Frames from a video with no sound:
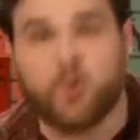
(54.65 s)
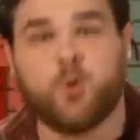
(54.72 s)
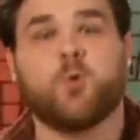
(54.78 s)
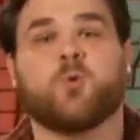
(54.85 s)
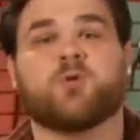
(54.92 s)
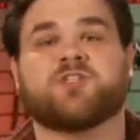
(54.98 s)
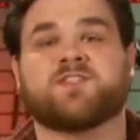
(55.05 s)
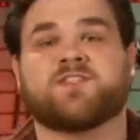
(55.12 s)

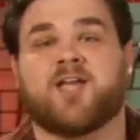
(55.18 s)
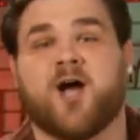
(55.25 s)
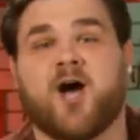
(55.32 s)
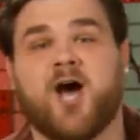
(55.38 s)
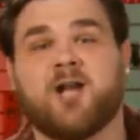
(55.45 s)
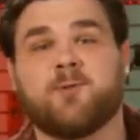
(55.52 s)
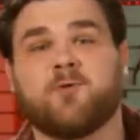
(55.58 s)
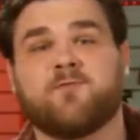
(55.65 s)
which is the
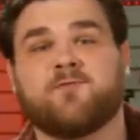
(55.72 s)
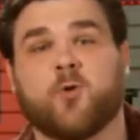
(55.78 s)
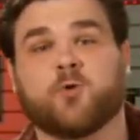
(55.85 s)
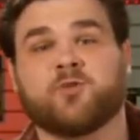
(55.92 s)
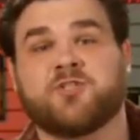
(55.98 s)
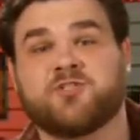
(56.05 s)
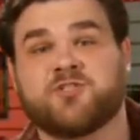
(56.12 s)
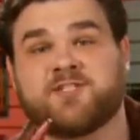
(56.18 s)
audible
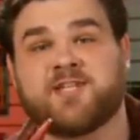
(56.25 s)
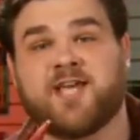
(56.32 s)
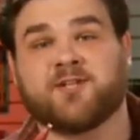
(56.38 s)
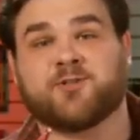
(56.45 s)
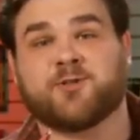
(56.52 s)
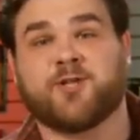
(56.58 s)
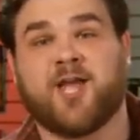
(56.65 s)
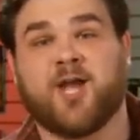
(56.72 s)
voltage
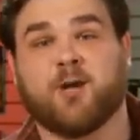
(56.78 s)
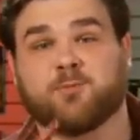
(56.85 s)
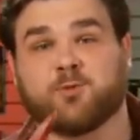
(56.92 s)
detector to help